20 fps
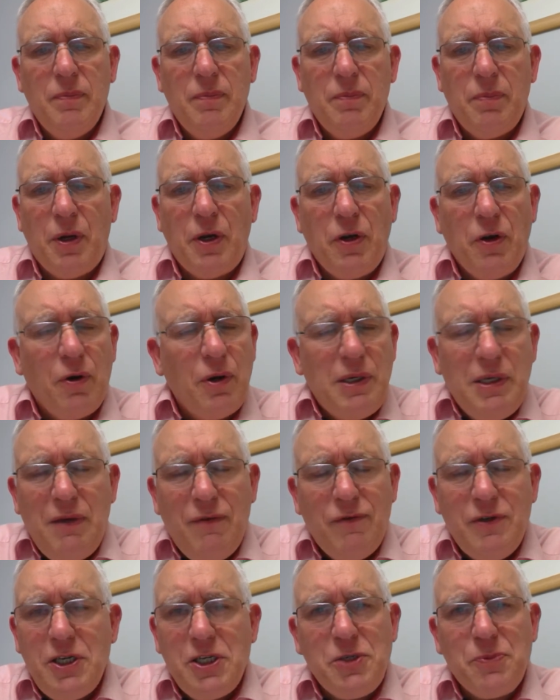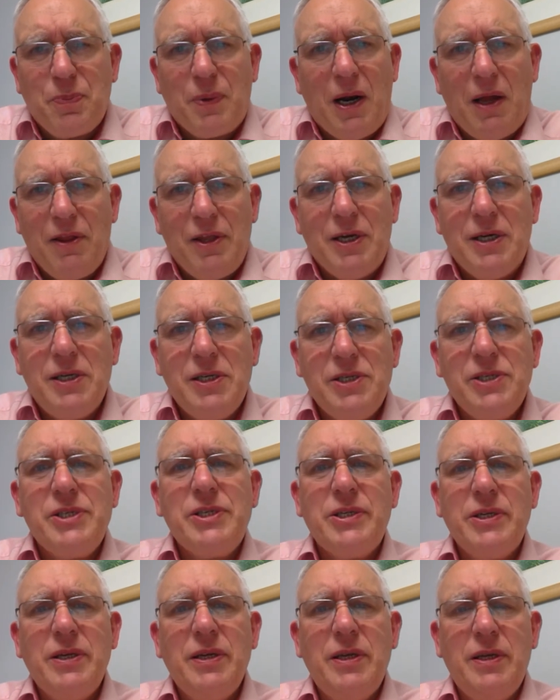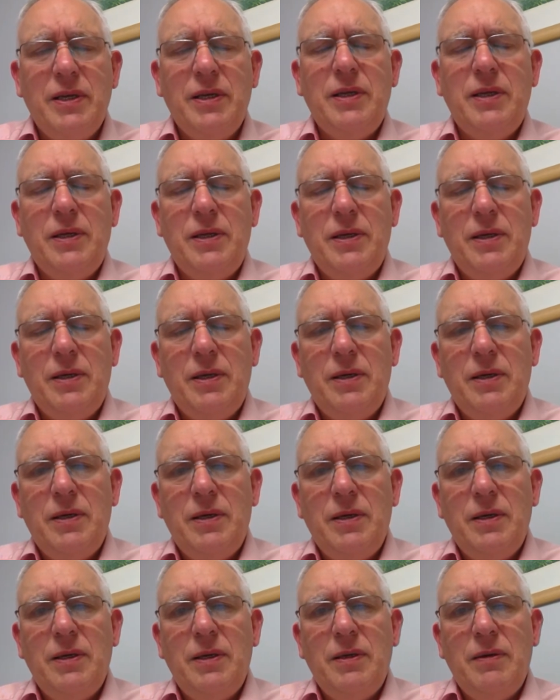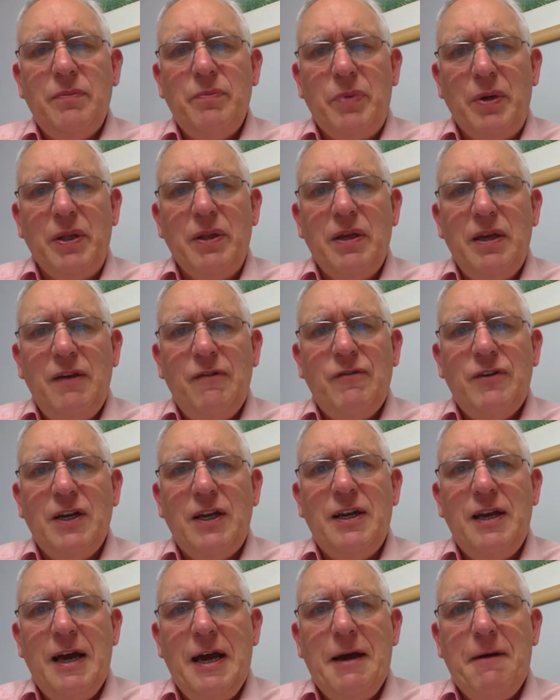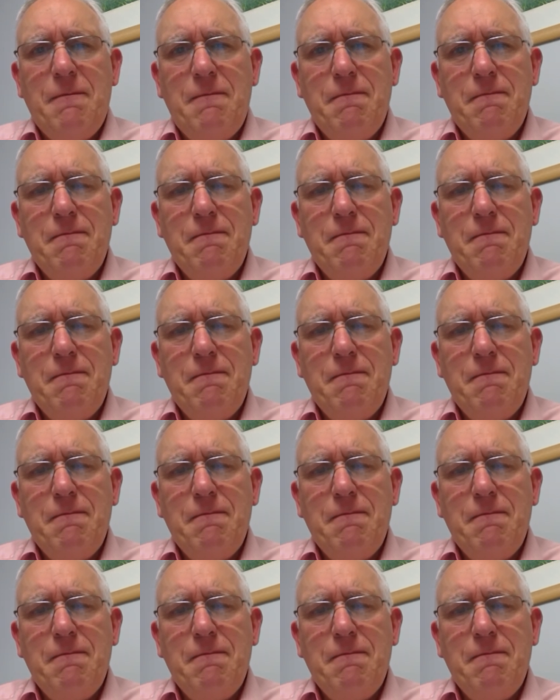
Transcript: But not even his brothers believed in him.